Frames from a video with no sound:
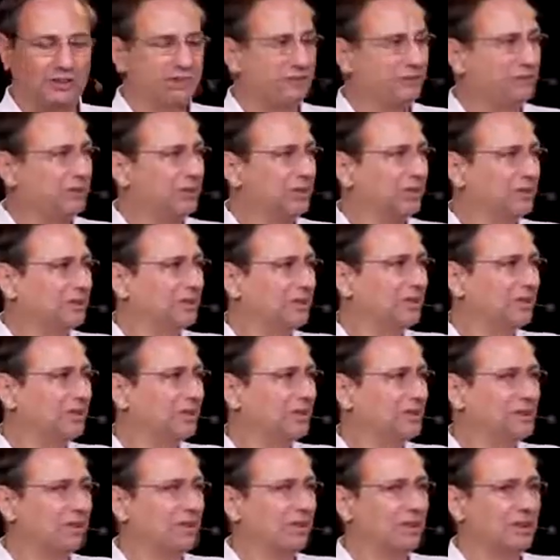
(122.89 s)
different
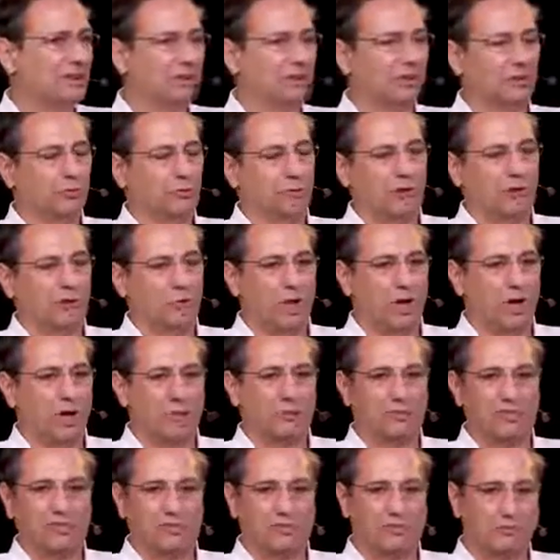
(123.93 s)

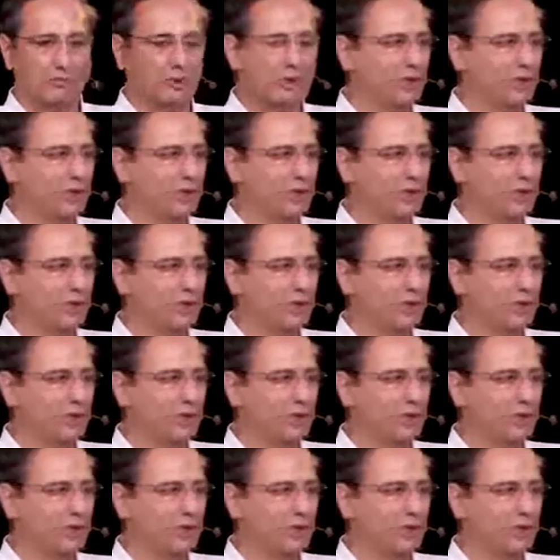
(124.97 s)
requirements for